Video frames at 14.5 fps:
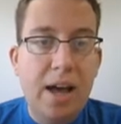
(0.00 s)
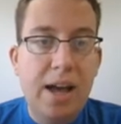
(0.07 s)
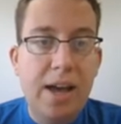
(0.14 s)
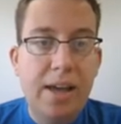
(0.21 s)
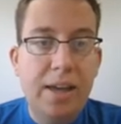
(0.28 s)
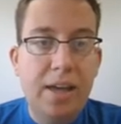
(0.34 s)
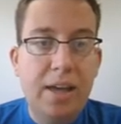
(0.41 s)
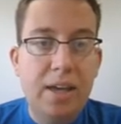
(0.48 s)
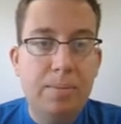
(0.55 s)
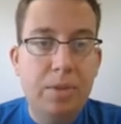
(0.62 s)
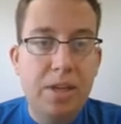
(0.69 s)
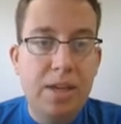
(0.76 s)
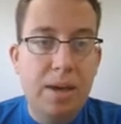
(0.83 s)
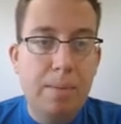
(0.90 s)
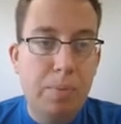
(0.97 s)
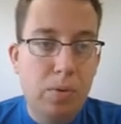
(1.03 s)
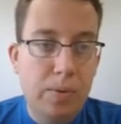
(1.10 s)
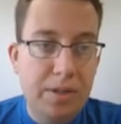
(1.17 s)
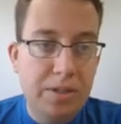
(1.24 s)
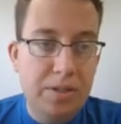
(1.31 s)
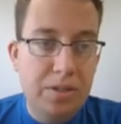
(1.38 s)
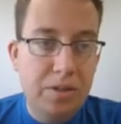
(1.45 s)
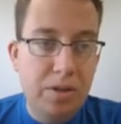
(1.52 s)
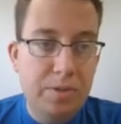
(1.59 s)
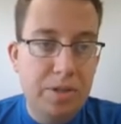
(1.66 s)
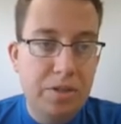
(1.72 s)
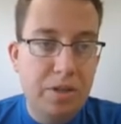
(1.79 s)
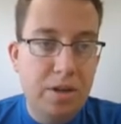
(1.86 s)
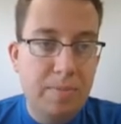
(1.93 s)
I am looking at points. So
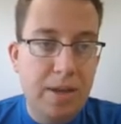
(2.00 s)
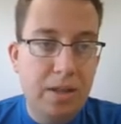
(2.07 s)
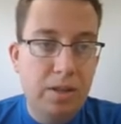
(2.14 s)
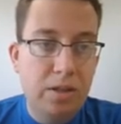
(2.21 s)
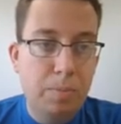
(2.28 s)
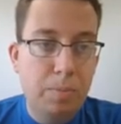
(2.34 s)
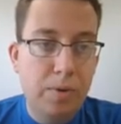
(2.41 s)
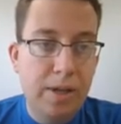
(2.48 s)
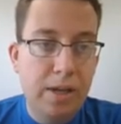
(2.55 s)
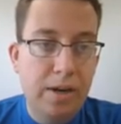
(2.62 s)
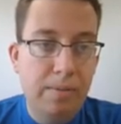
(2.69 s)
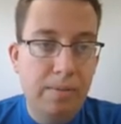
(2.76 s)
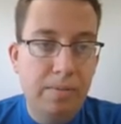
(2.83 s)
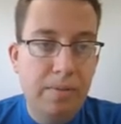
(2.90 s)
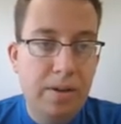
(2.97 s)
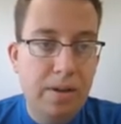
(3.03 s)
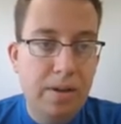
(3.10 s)
I'm just going to make a little point here,